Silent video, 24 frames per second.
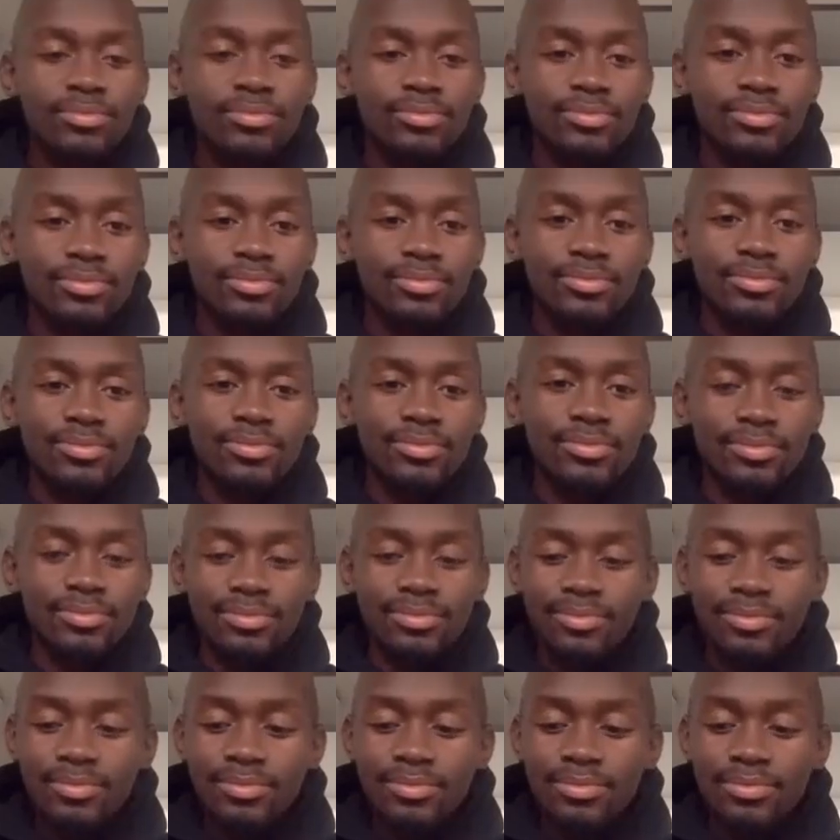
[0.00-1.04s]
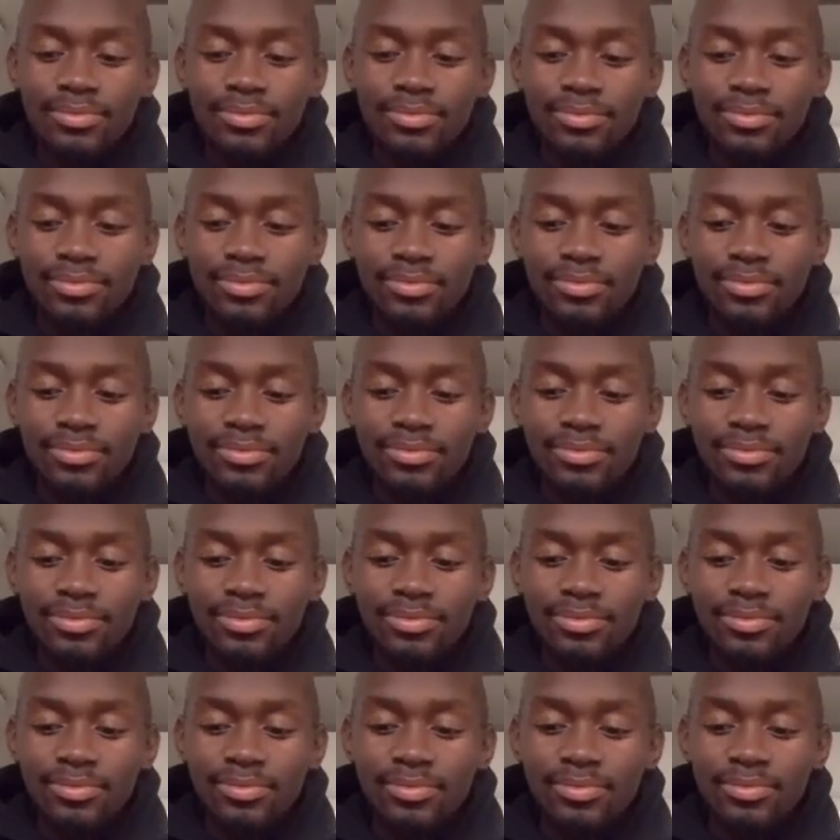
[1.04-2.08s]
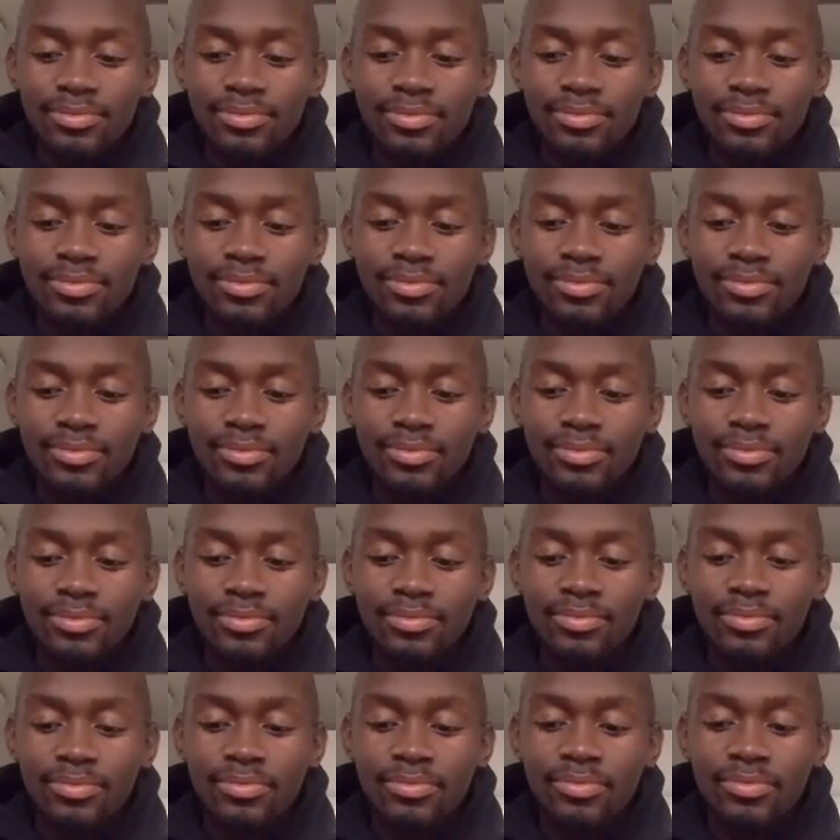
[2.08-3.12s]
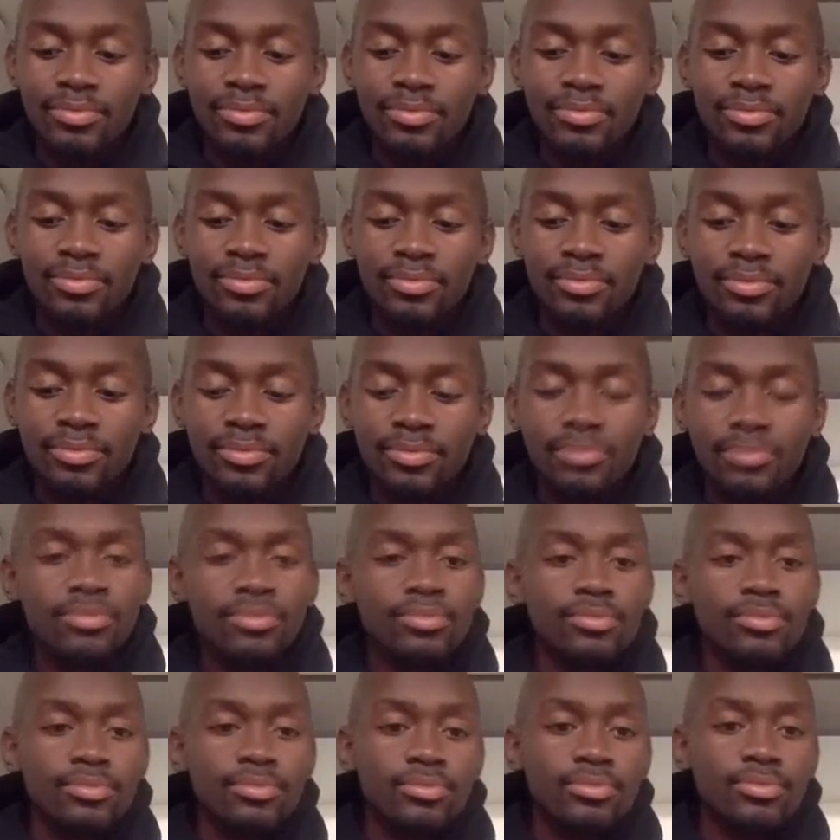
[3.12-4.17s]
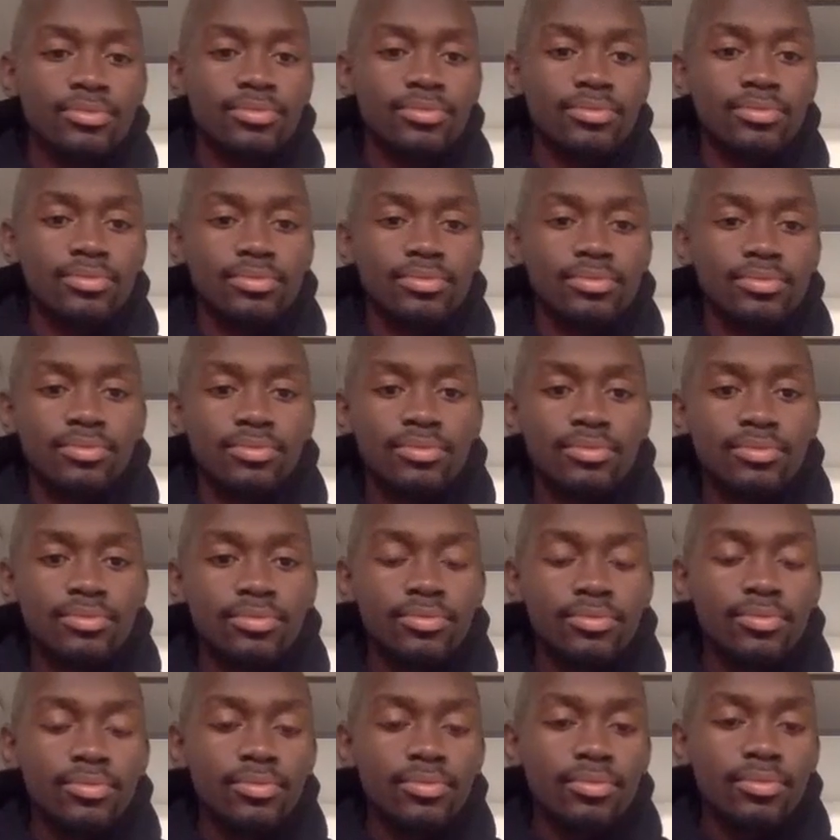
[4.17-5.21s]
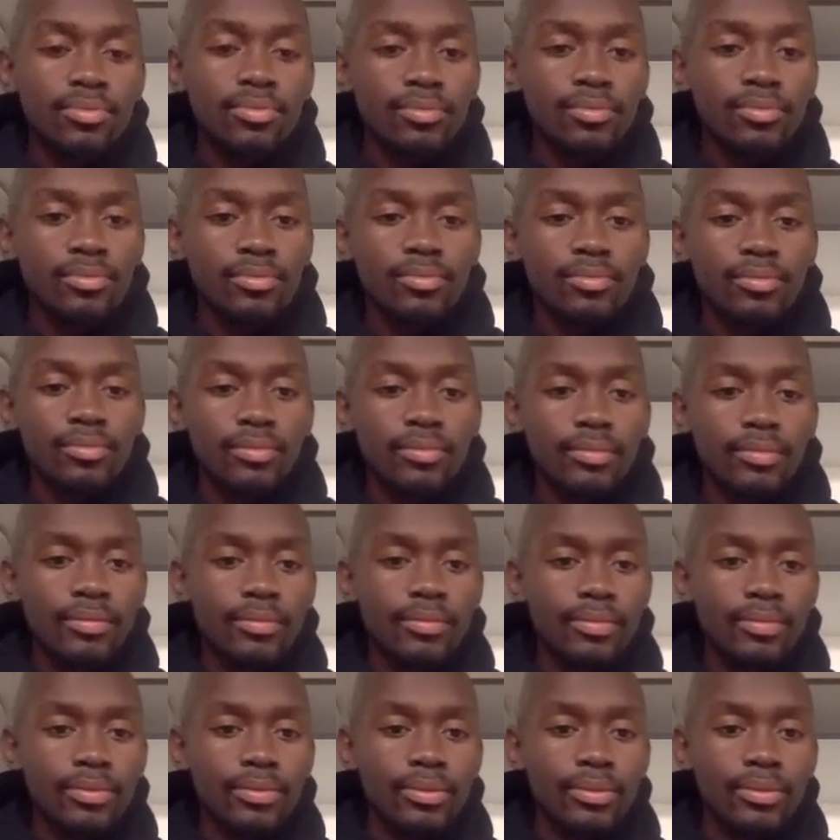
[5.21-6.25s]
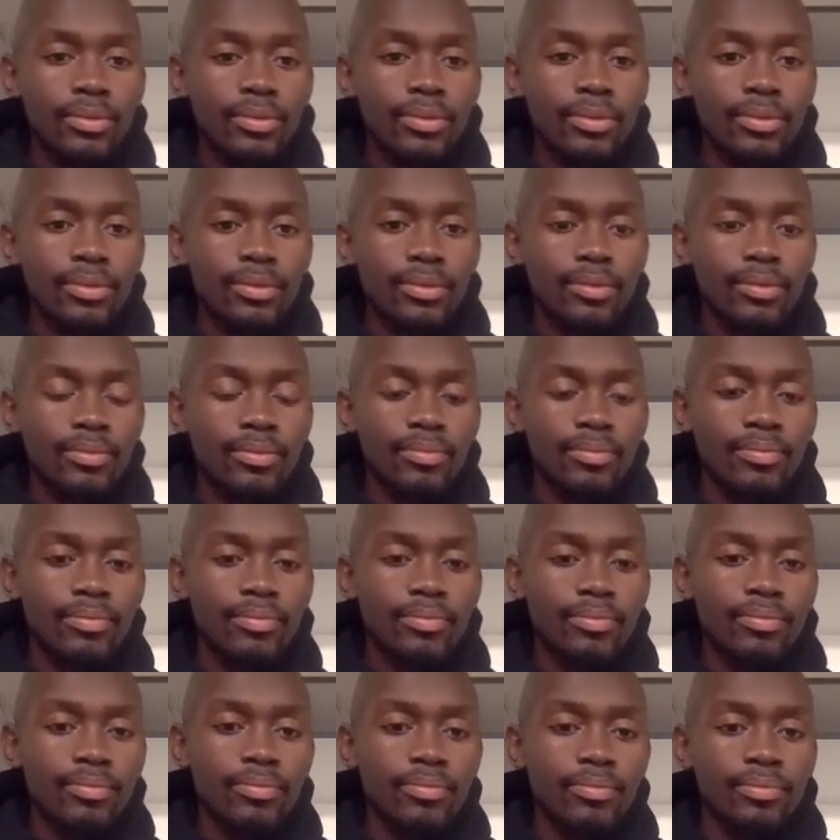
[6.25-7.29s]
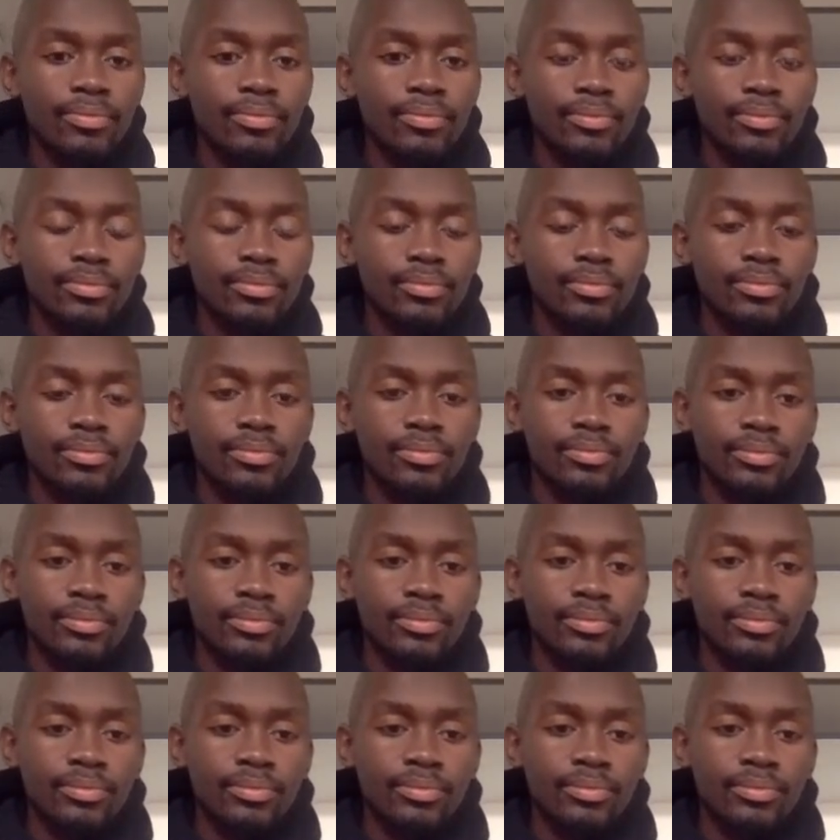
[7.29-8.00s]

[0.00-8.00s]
(silent)